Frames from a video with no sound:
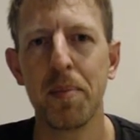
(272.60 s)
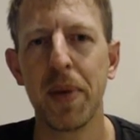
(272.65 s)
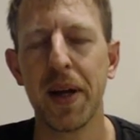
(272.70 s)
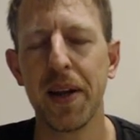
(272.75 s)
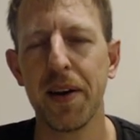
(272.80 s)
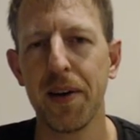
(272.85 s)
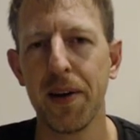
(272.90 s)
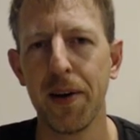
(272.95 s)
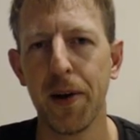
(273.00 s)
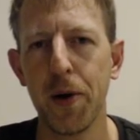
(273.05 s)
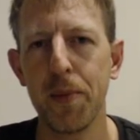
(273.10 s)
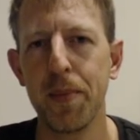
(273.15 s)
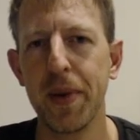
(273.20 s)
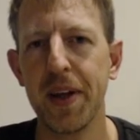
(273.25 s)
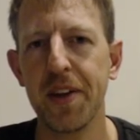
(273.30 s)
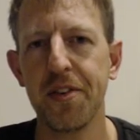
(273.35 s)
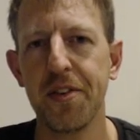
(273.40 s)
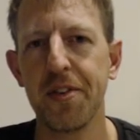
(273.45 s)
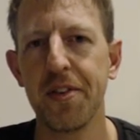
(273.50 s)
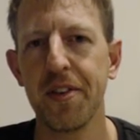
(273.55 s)
but
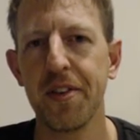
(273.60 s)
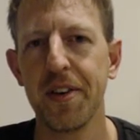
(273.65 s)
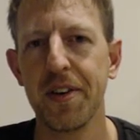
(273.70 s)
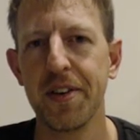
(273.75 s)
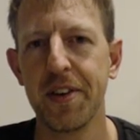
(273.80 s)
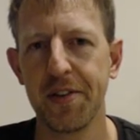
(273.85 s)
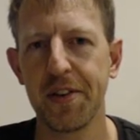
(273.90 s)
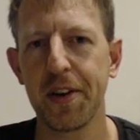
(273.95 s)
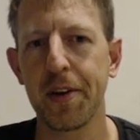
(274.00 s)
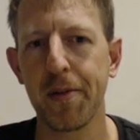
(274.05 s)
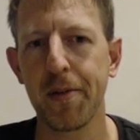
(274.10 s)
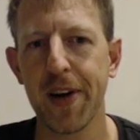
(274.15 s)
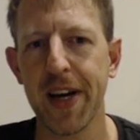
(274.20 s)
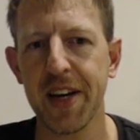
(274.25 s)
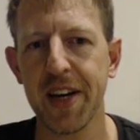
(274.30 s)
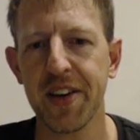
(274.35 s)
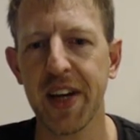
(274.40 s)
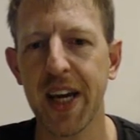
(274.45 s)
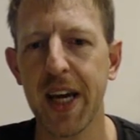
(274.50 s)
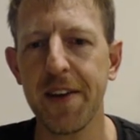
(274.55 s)
López
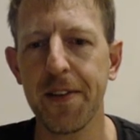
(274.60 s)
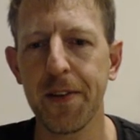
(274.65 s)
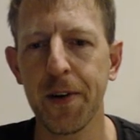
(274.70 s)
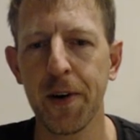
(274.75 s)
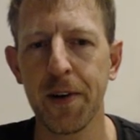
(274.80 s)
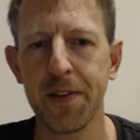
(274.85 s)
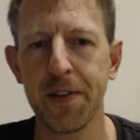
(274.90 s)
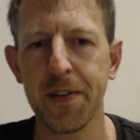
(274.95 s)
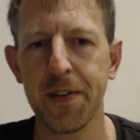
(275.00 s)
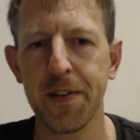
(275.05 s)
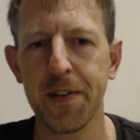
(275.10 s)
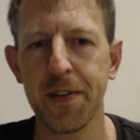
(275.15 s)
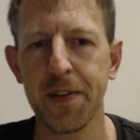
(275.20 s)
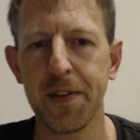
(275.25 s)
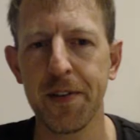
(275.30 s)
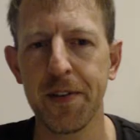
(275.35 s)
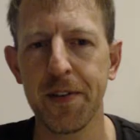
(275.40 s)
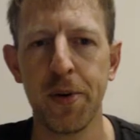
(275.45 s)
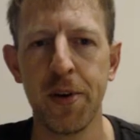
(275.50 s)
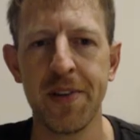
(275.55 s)
disagreed. He thought that the
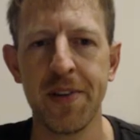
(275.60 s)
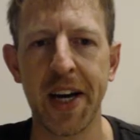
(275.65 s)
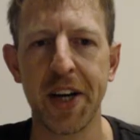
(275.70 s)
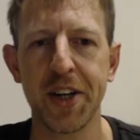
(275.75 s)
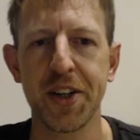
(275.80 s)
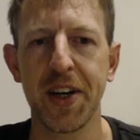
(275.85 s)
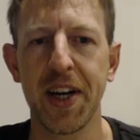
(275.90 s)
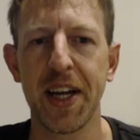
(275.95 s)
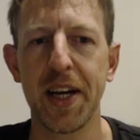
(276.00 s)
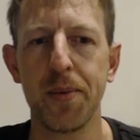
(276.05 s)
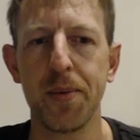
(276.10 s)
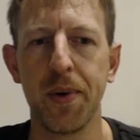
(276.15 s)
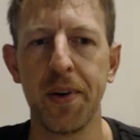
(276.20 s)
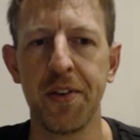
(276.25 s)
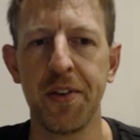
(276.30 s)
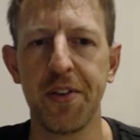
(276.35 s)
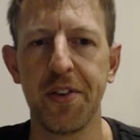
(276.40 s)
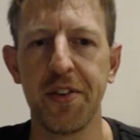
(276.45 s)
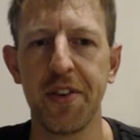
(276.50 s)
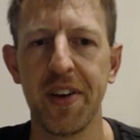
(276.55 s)
best move actually
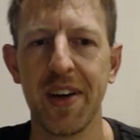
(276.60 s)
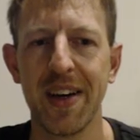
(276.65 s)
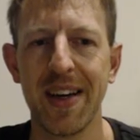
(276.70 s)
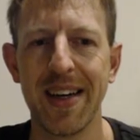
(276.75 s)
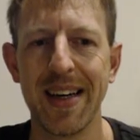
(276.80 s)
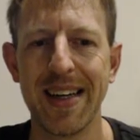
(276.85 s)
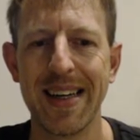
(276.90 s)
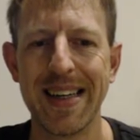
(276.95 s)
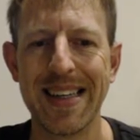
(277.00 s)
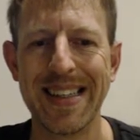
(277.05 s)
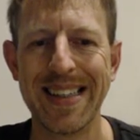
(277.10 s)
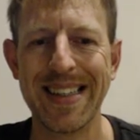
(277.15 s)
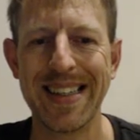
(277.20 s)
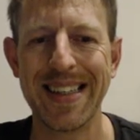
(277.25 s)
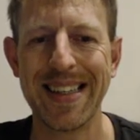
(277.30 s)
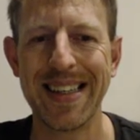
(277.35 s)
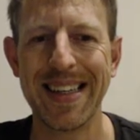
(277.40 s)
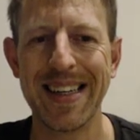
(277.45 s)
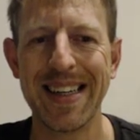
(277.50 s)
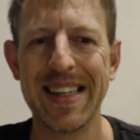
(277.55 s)
was
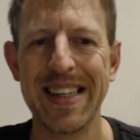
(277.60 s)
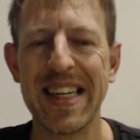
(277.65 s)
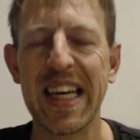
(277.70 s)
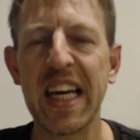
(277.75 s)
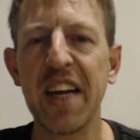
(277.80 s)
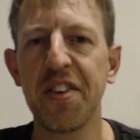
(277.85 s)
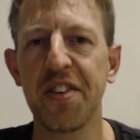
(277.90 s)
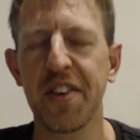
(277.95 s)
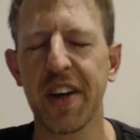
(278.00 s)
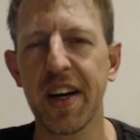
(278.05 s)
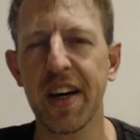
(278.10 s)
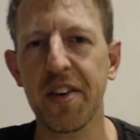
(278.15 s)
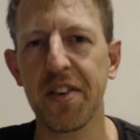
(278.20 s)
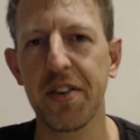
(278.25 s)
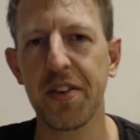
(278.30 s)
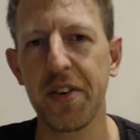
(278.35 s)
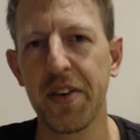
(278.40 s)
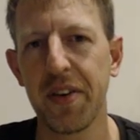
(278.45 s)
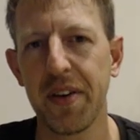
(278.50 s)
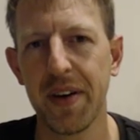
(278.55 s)

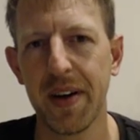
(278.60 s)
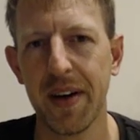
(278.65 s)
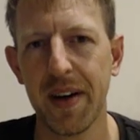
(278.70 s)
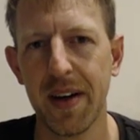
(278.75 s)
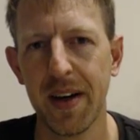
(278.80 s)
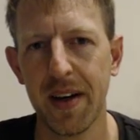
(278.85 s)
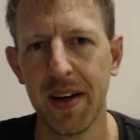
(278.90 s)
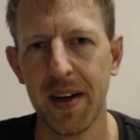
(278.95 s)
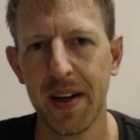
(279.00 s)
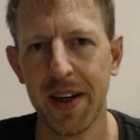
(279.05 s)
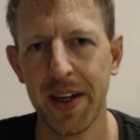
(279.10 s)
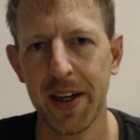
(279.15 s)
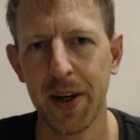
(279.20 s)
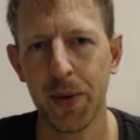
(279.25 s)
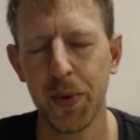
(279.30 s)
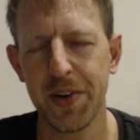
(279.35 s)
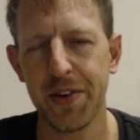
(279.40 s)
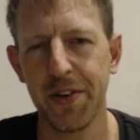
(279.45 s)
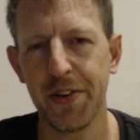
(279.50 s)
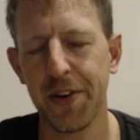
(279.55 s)
d6,
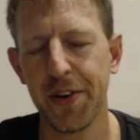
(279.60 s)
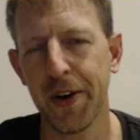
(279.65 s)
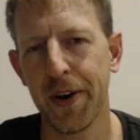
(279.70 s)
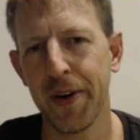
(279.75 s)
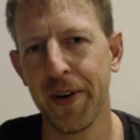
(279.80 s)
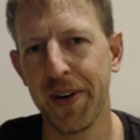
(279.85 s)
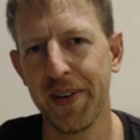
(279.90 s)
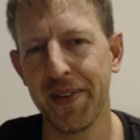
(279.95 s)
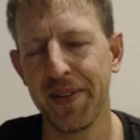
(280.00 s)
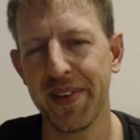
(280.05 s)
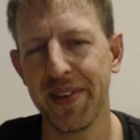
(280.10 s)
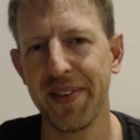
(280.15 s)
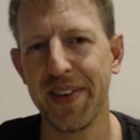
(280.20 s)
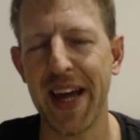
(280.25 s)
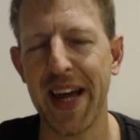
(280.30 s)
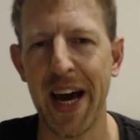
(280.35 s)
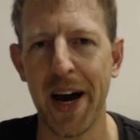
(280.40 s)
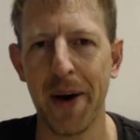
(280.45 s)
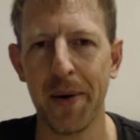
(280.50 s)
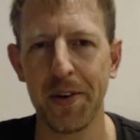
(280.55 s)
which is known
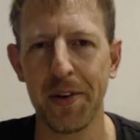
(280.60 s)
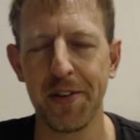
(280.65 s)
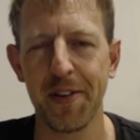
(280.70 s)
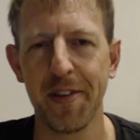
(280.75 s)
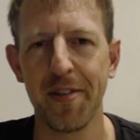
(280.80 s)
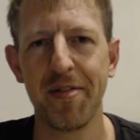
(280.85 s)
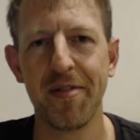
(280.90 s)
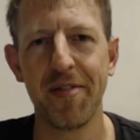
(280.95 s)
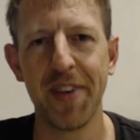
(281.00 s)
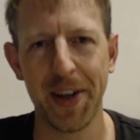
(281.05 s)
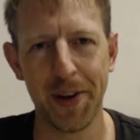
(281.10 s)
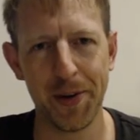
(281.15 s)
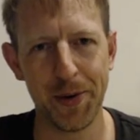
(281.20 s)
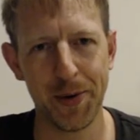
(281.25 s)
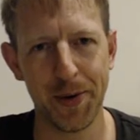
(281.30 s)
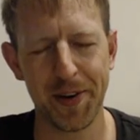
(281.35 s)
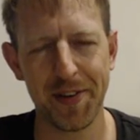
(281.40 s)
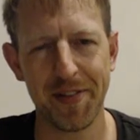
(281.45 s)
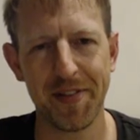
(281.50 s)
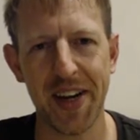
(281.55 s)
now as the
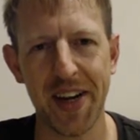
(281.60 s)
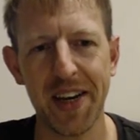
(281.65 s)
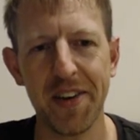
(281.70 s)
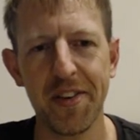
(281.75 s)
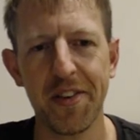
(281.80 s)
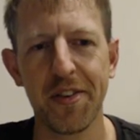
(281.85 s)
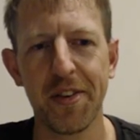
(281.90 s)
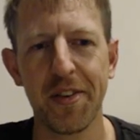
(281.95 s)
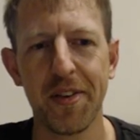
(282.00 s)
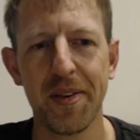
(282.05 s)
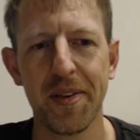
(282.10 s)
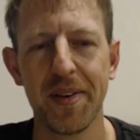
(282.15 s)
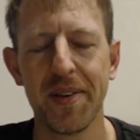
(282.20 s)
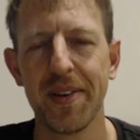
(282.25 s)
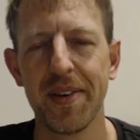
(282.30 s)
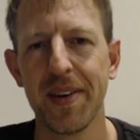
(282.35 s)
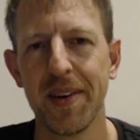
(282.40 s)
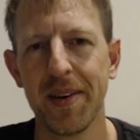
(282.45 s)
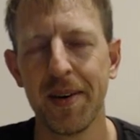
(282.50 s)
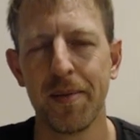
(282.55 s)
Philidor defense.
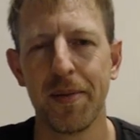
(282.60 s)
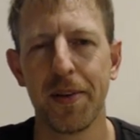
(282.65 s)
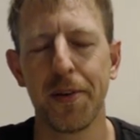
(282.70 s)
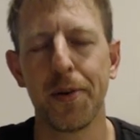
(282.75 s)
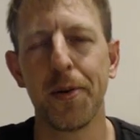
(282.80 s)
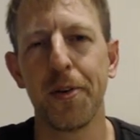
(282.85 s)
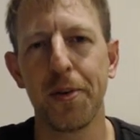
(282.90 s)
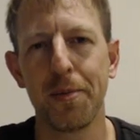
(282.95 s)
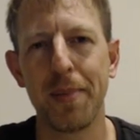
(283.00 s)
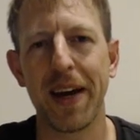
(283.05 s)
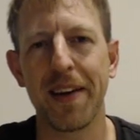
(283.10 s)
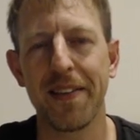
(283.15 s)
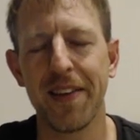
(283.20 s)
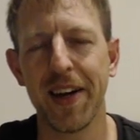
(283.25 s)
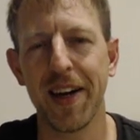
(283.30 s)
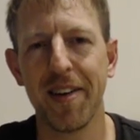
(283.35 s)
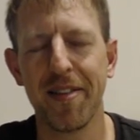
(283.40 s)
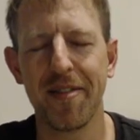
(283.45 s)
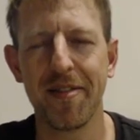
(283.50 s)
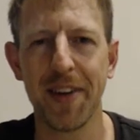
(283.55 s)
Of course, back
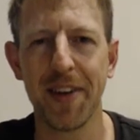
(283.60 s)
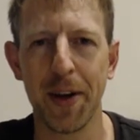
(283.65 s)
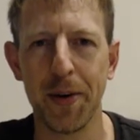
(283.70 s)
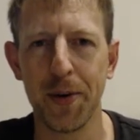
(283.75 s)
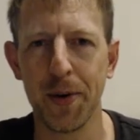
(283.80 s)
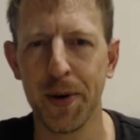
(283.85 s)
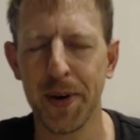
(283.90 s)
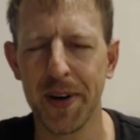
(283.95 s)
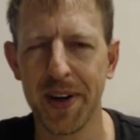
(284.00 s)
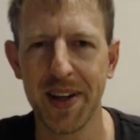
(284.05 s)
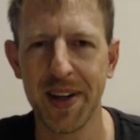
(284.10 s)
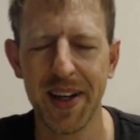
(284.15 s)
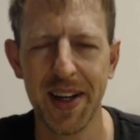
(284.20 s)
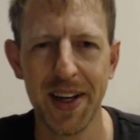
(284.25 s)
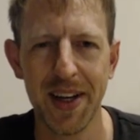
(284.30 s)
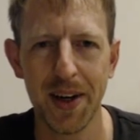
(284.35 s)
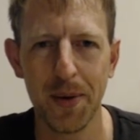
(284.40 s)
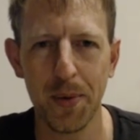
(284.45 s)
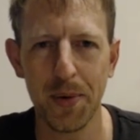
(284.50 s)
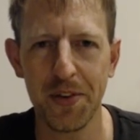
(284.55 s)
then, Philidor
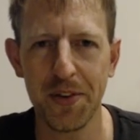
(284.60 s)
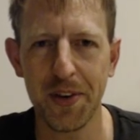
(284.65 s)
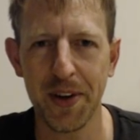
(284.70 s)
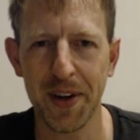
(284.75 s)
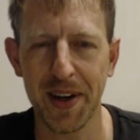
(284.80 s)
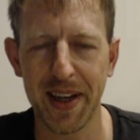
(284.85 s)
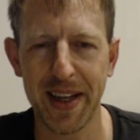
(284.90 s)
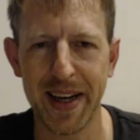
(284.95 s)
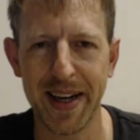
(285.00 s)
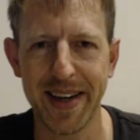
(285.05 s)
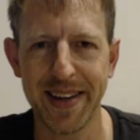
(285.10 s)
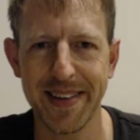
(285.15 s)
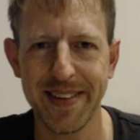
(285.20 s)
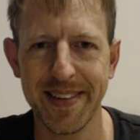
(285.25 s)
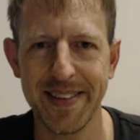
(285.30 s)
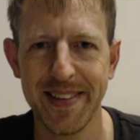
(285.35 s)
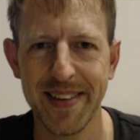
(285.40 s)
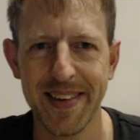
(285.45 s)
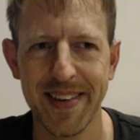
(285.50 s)
was still, a